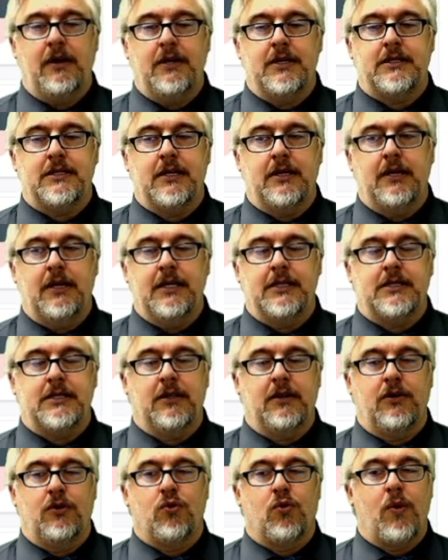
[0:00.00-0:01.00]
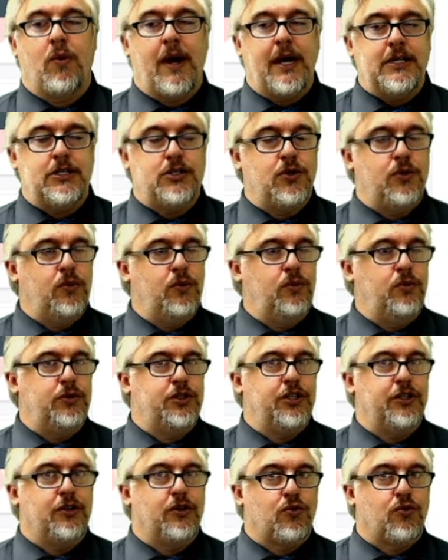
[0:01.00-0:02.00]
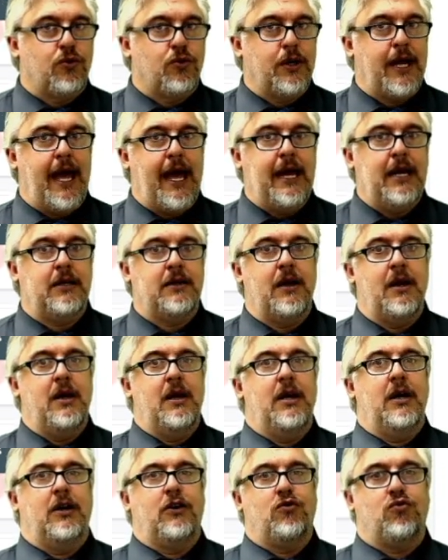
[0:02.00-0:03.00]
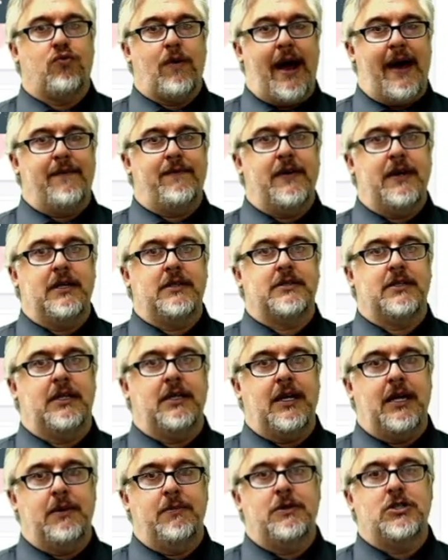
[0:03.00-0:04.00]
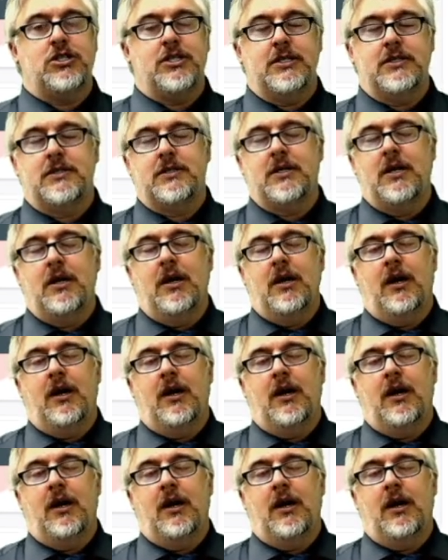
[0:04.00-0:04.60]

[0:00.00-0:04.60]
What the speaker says: It's a great tool to create graphics and images.